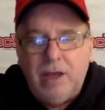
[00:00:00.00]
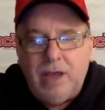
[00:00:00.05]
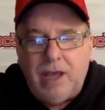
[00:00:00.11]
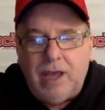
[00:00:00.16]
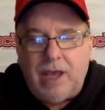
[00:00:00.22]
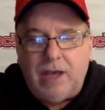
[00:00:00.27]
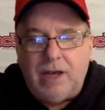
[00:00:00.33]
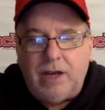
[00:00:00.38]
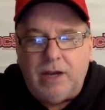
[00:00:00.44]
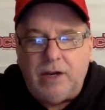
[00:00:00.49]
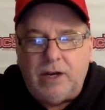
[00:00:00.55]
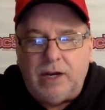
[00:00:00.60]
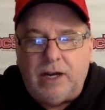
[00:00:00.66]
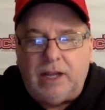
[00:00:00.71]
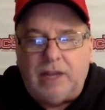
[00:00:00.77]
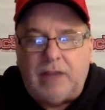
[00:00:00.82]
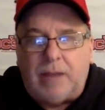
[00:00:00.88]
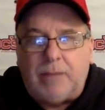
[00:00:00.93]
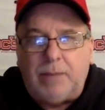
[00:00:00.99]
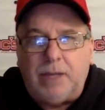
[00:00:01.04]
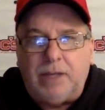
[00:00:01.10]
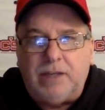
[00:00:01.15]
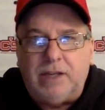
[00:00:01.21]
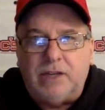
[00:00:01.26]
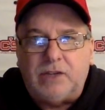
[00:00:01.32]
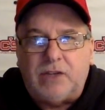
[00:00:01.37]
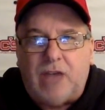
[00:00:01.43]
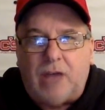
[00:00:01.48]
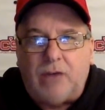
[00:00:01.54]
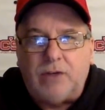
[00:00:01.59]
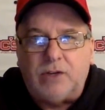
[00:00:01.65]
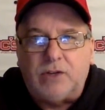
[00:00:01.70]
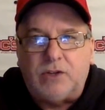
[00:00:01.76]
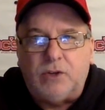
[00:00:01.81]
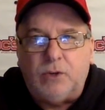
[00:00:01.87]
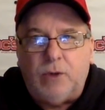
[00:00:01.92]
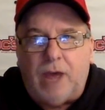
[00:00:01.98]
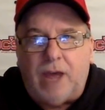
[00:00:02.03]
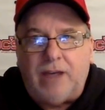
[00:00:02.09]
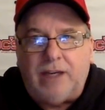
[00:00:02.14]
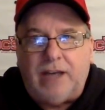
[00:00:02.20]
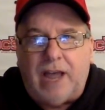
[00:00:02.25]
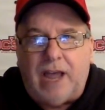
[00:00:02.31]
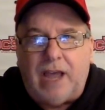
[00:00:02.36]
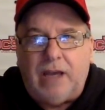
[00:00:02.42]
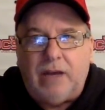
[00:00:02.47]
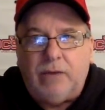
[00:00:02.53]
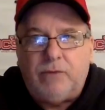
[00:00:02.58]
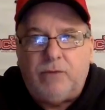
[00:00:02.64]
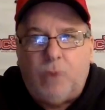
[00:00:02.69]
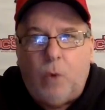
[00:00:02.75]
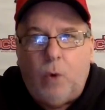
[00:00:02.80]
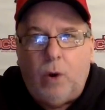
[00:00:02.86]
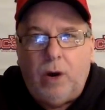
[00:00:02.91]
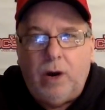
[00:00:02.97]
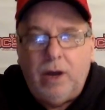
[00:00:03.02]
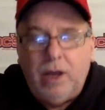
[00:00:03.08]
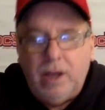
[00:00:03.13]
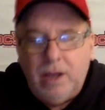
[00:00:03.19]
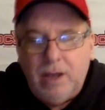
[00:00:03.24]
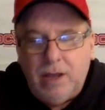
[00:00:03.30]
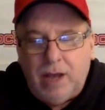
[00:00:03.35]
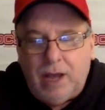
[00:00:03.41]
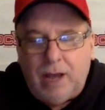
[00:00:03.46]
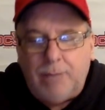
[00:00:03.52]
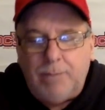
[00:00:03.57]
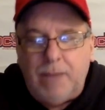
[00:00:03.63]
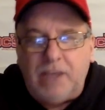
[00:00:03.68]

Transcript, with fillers: And uh, you're going to get that big discount, just $2.99 for uh,